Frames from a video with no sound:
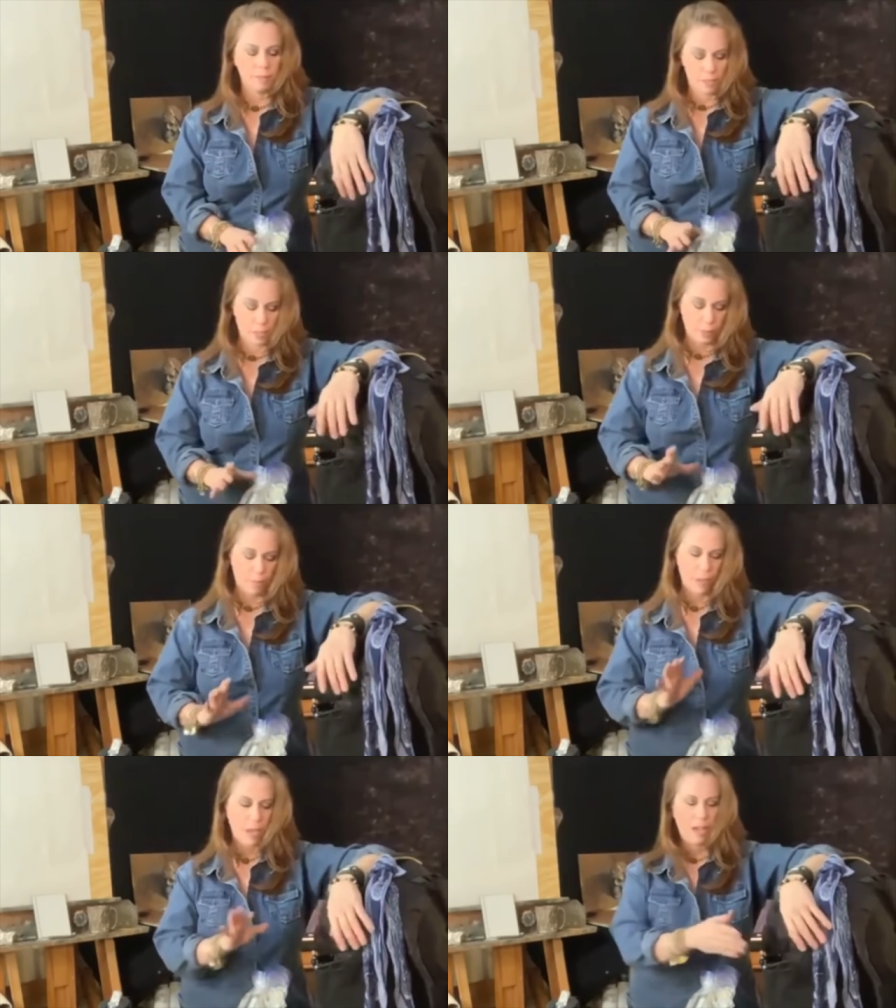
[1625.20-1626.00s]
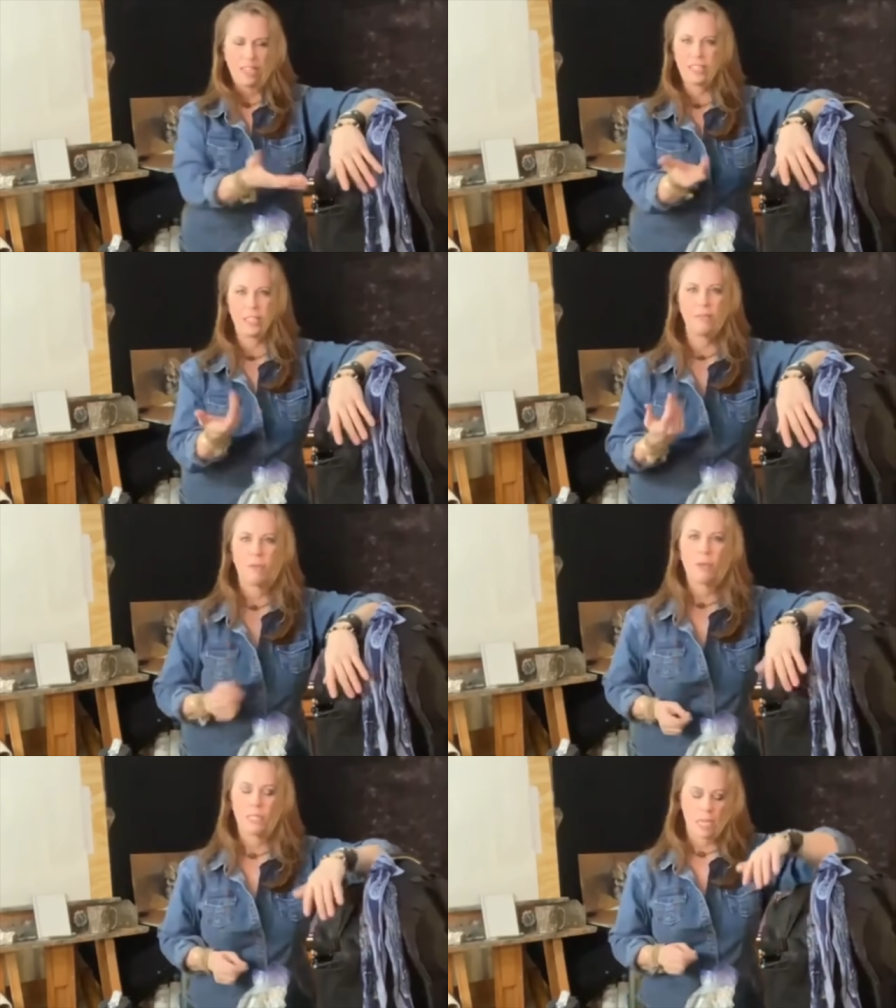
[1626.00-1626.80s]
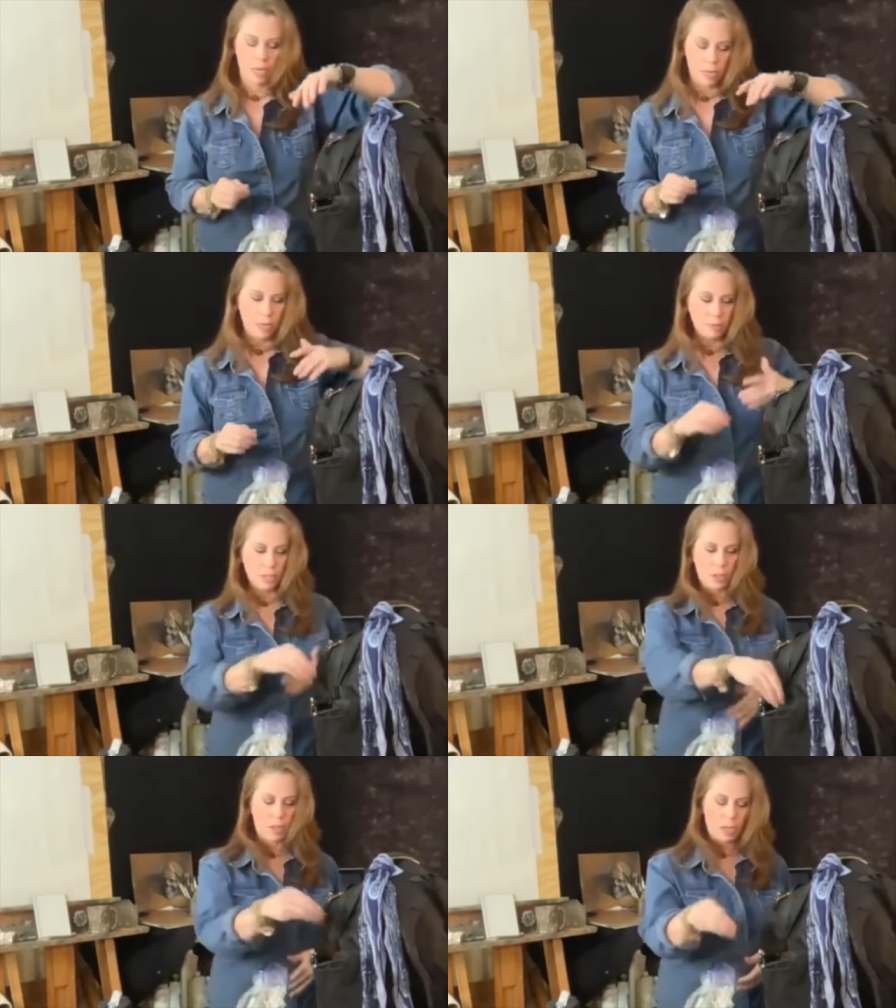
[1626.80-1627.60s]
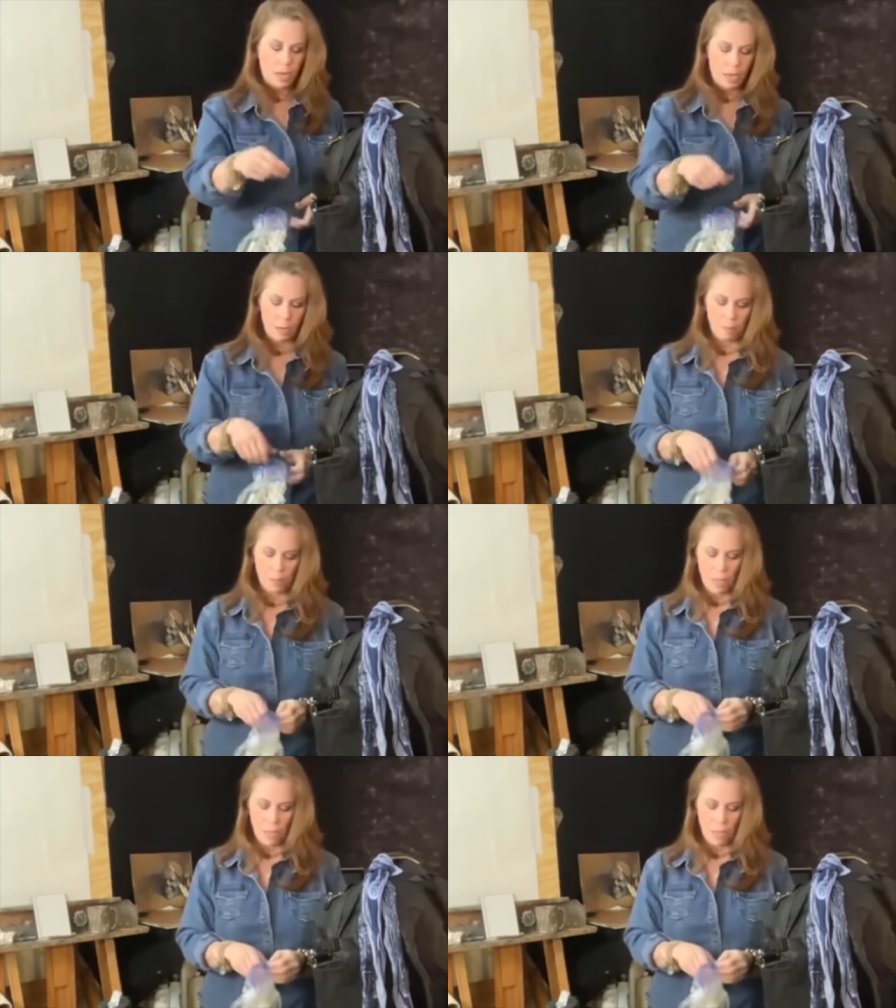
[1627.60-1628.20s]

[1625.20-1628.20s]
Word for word: So I just leave it where it's handy so they can get at it.